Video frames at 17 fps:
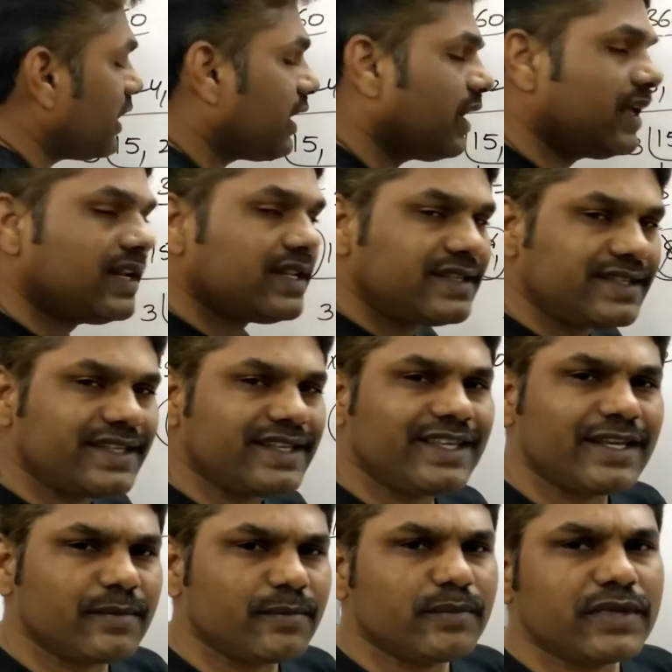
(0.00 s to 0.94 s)

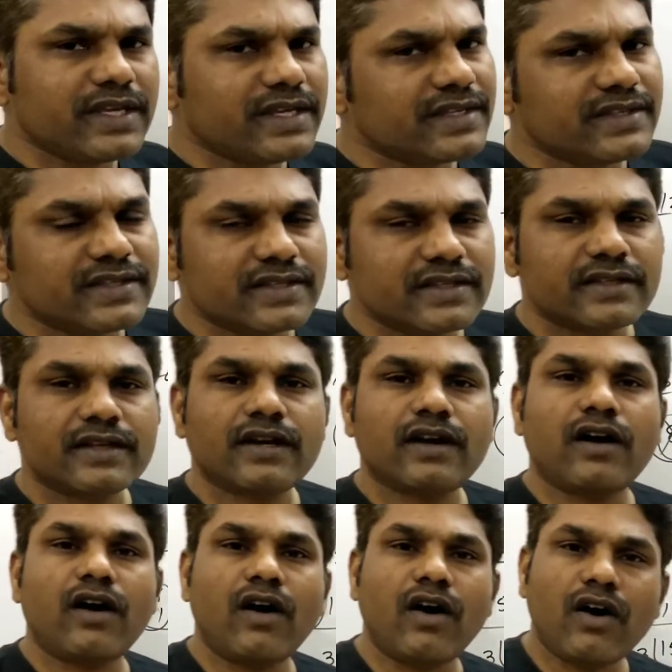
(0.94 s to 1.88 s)
LCM is
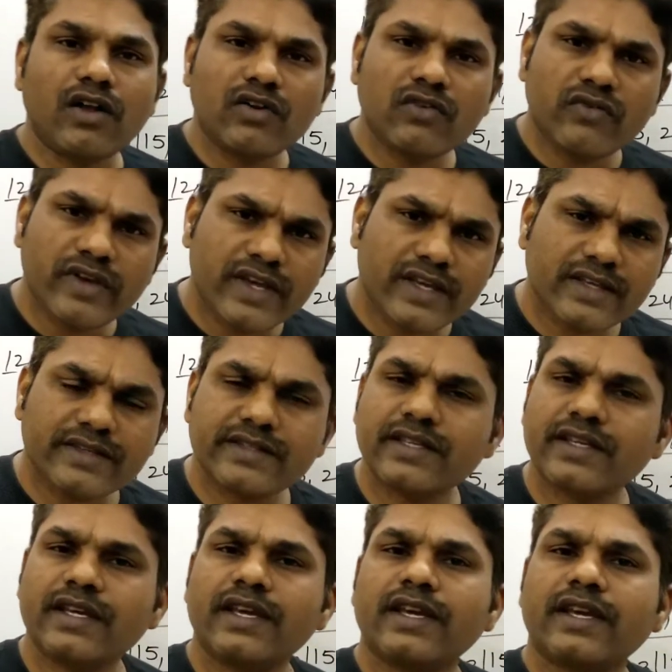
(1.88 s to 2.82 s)

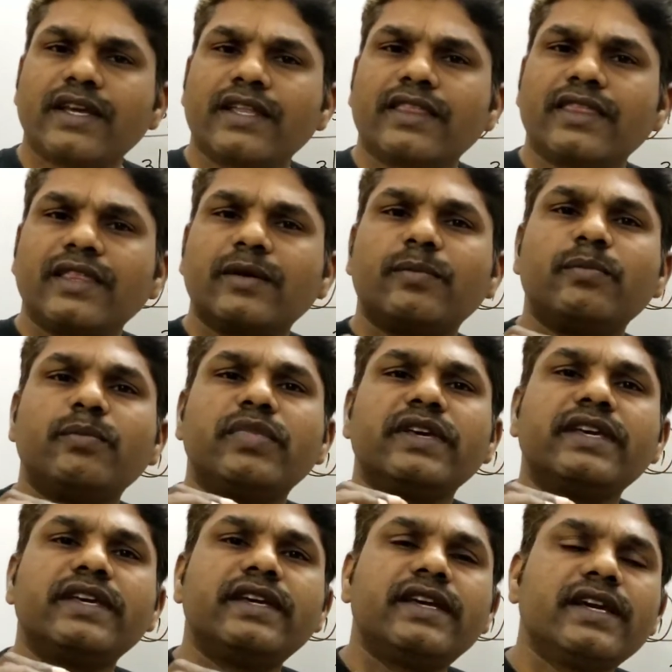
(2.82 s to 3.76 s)
always the
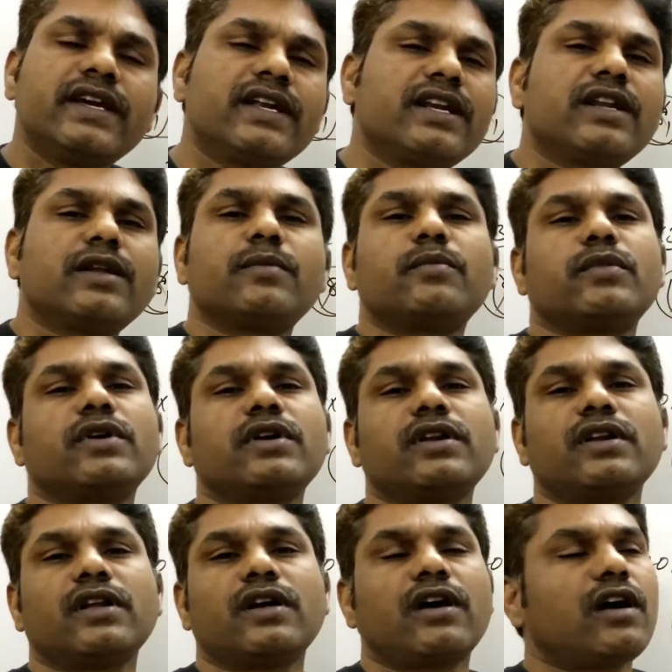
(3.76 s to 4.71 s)
bigger
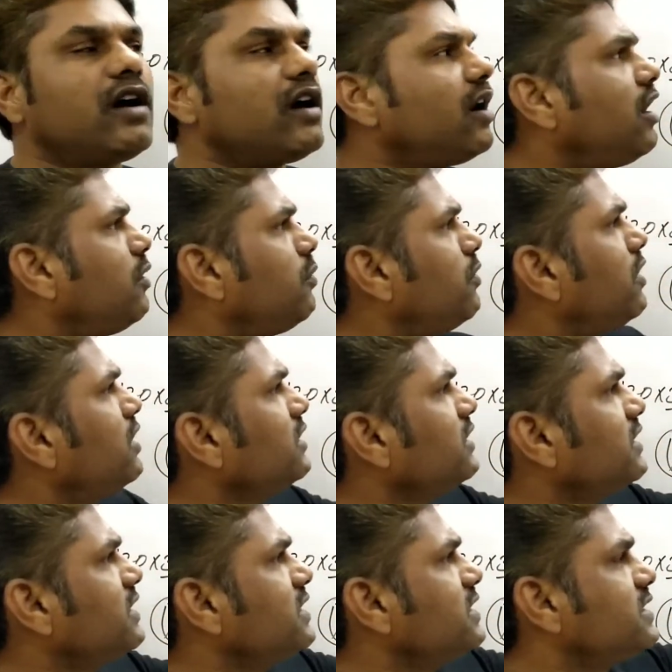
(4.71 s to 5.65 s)
number
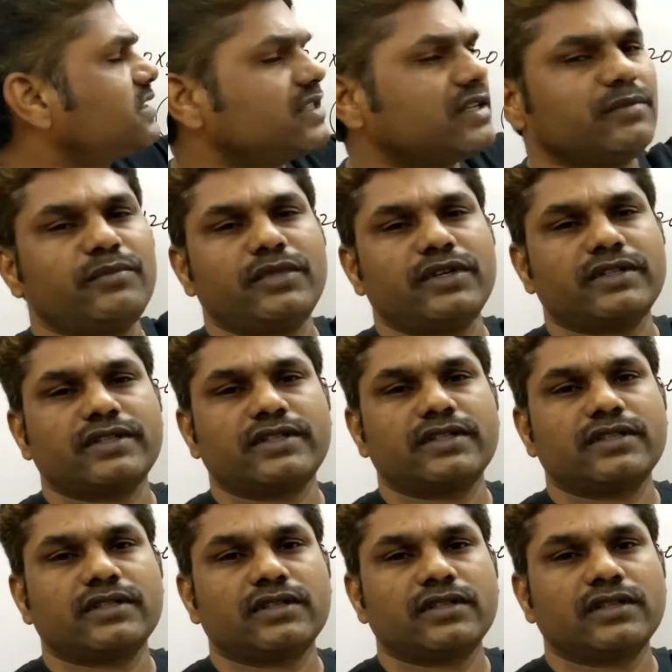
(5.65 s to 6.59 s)
among these
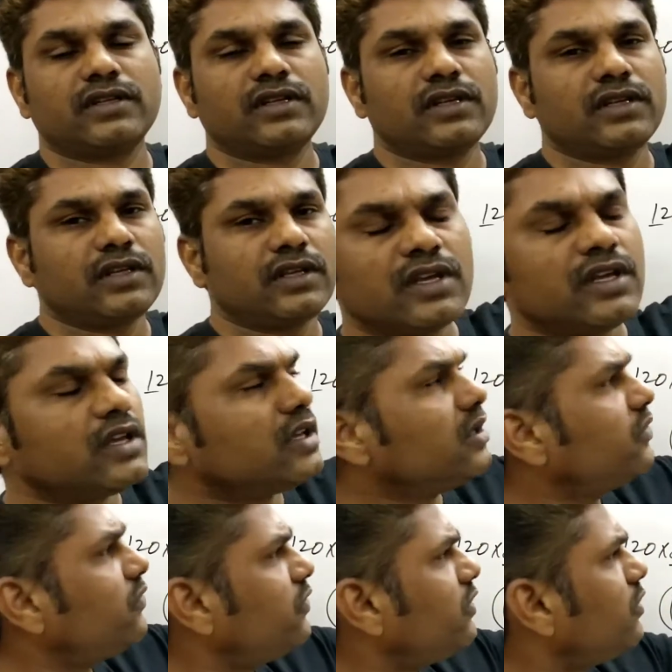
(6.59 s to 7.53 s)
numbers.
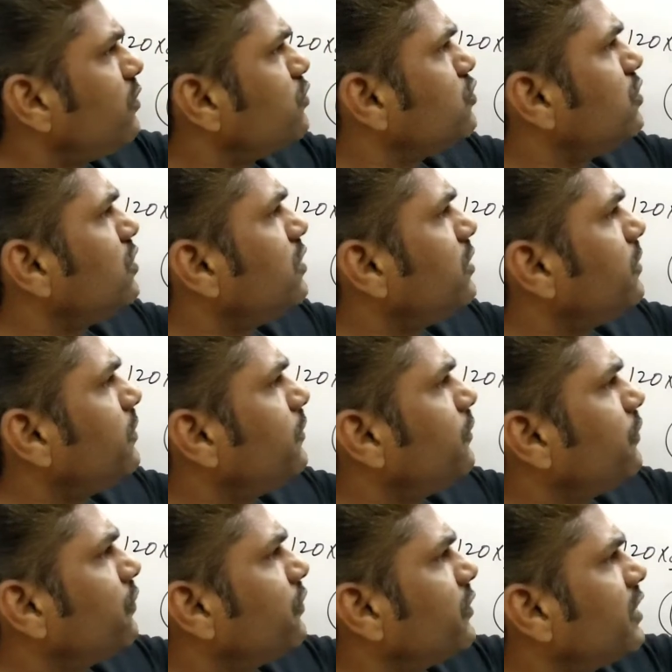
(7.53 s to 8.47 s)
If you observe,
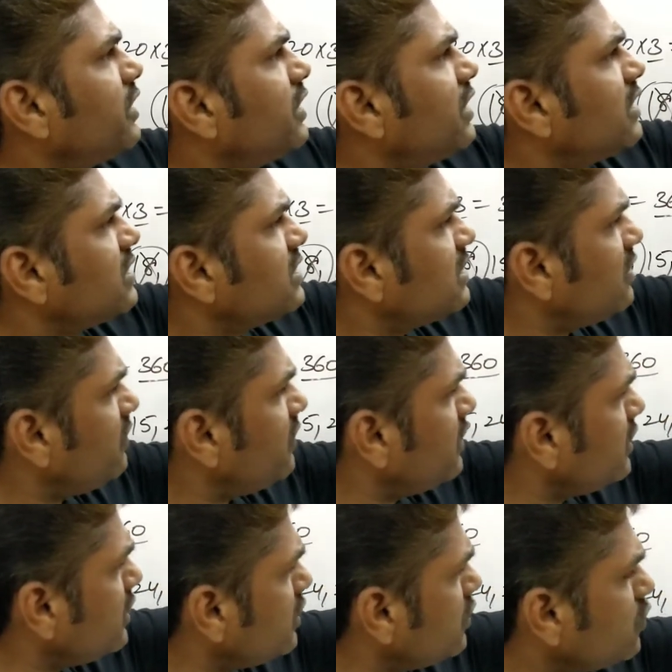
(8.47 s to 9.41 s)

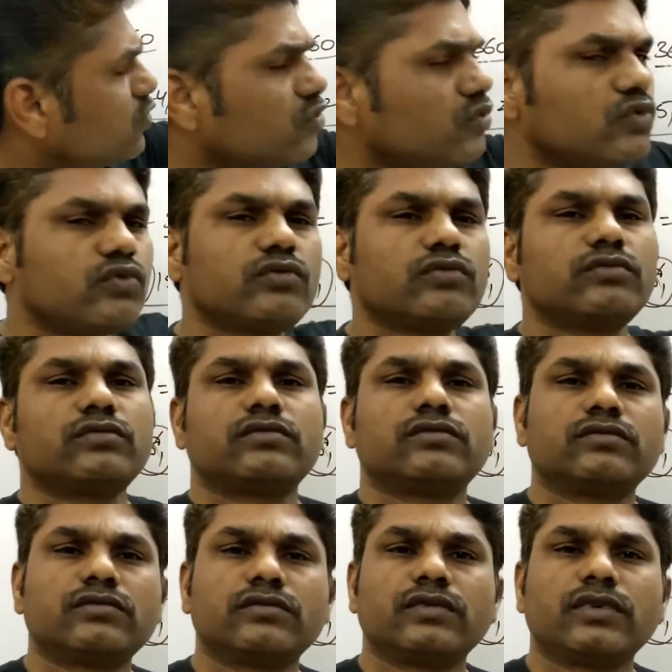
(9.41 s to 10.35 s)
72
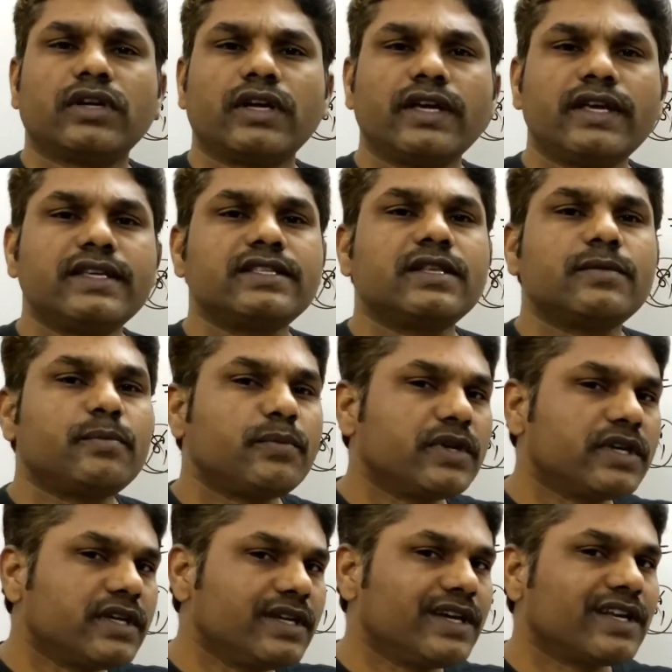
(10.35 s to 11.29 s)
is the
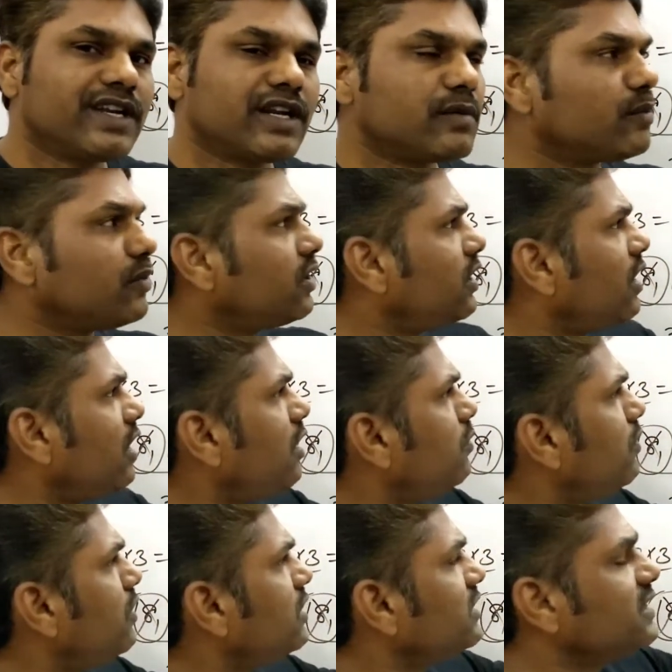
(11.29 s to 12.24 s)
bigger number
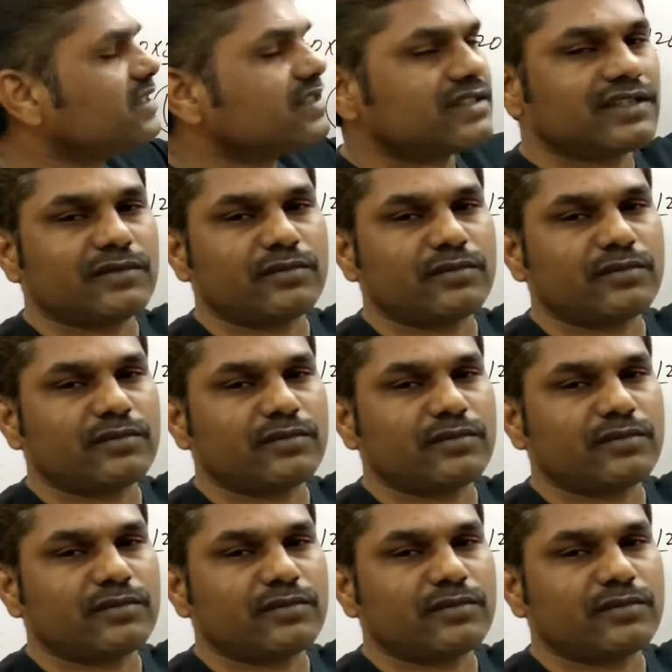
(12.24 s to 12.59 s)
among these